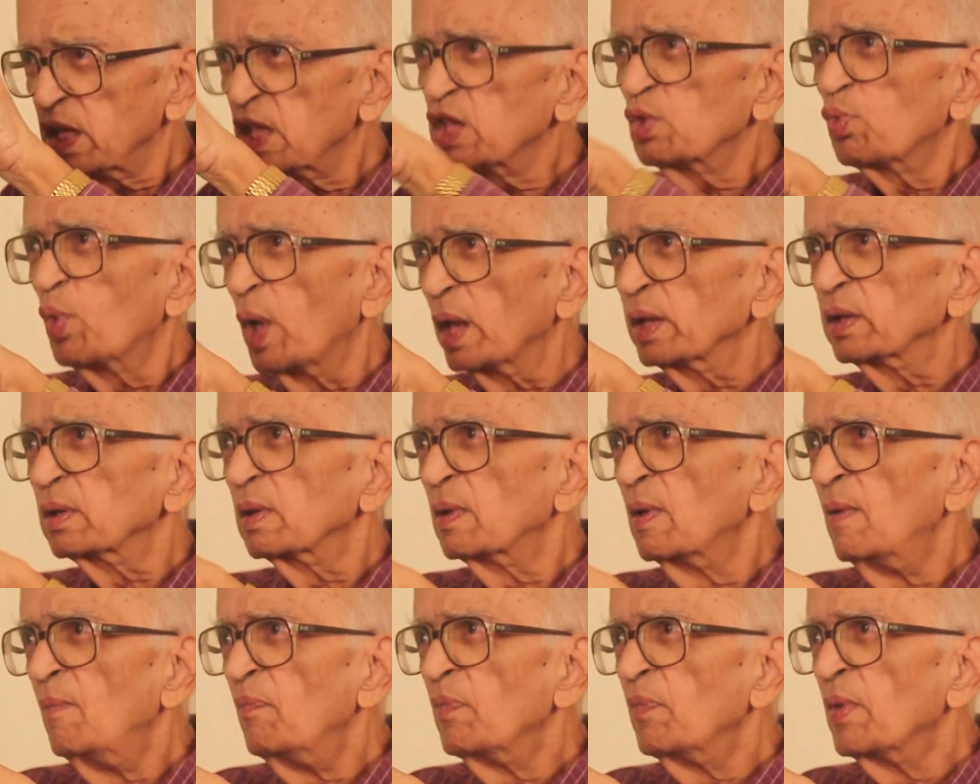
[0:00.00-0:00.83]
is one,
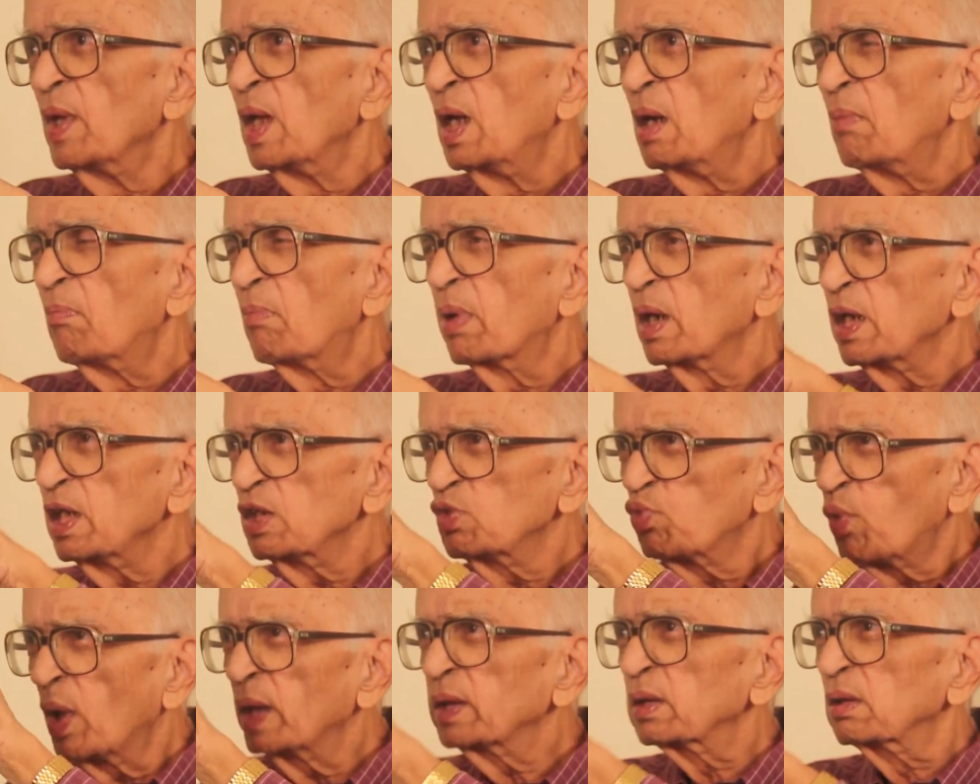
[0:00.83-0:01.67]
but it's
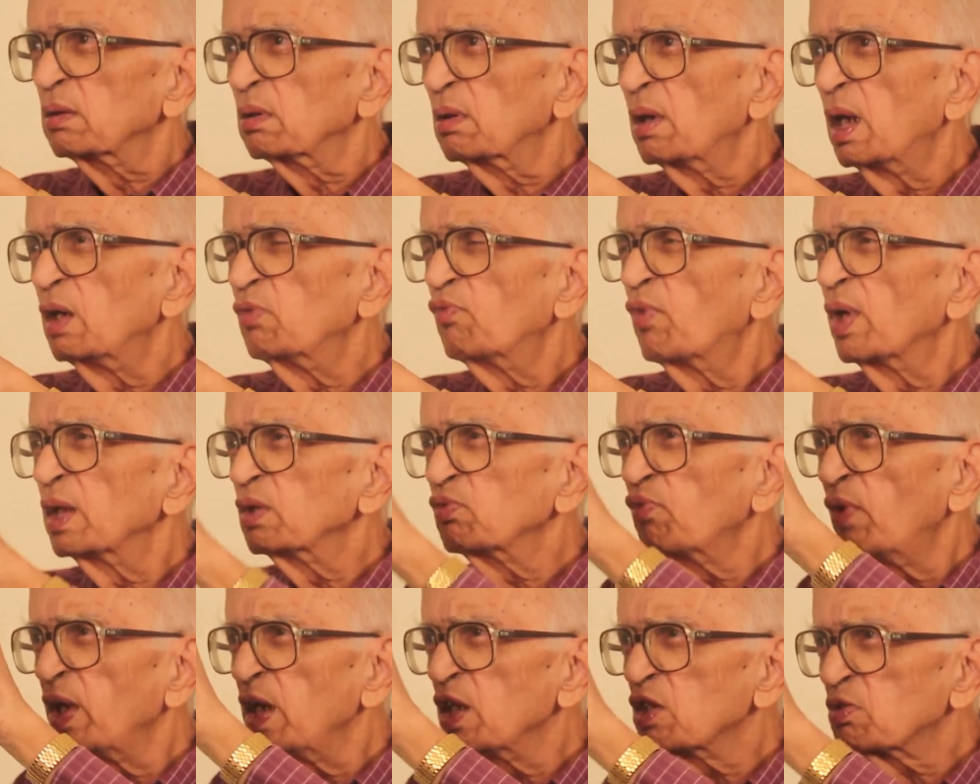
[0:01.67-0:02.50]
one, and one
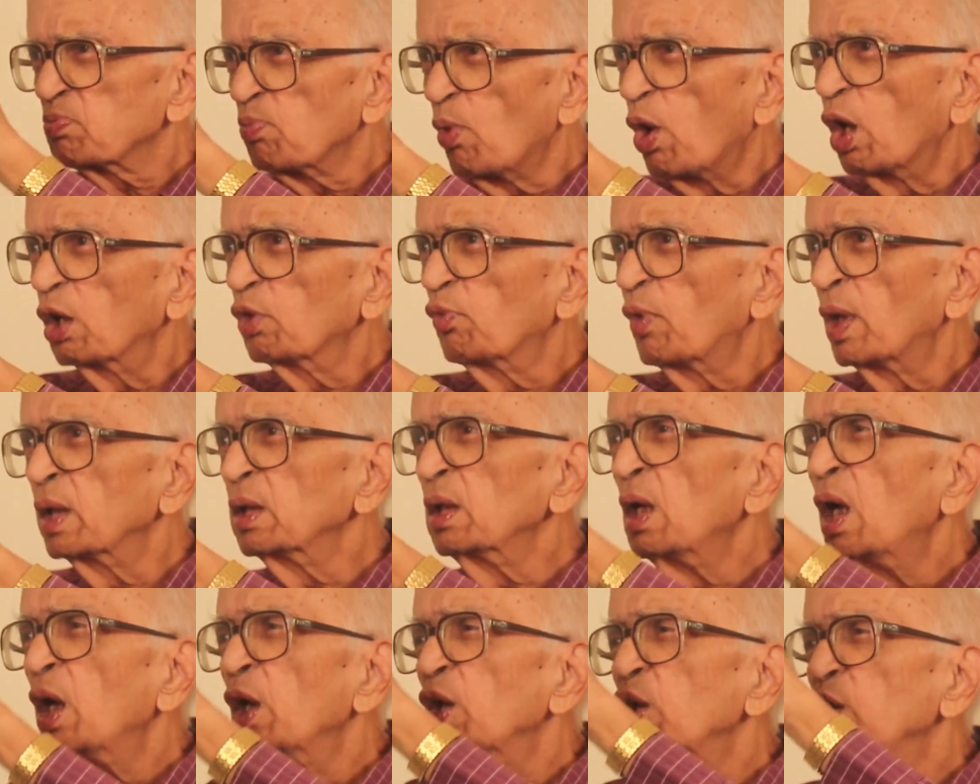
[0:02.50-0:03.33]
very small one.
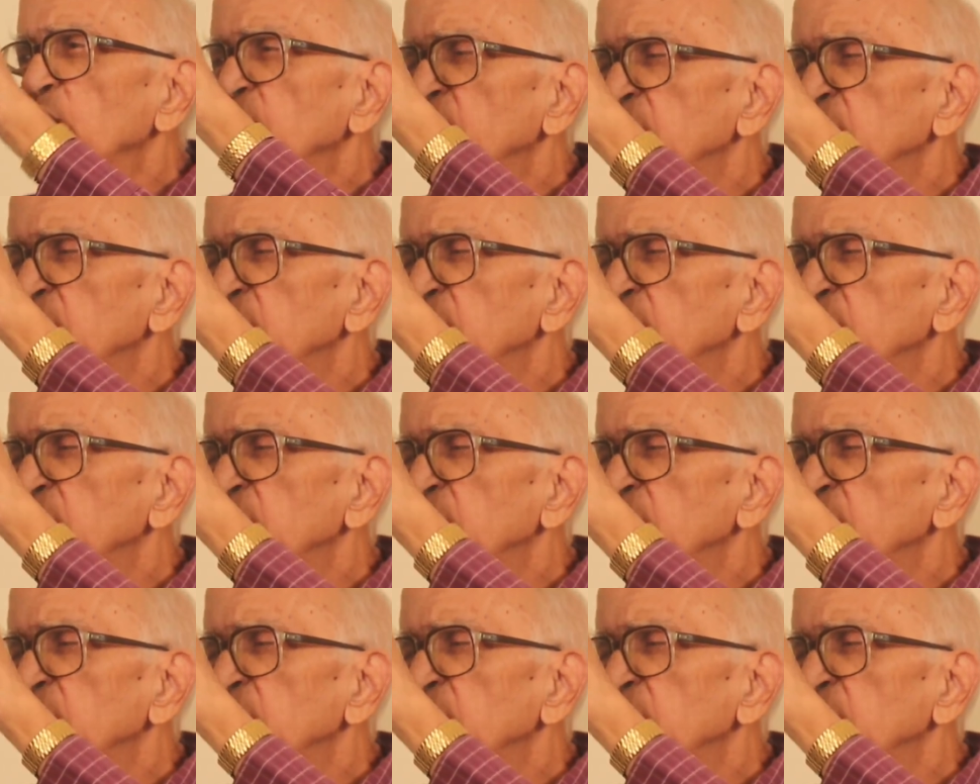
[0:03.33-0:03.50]
It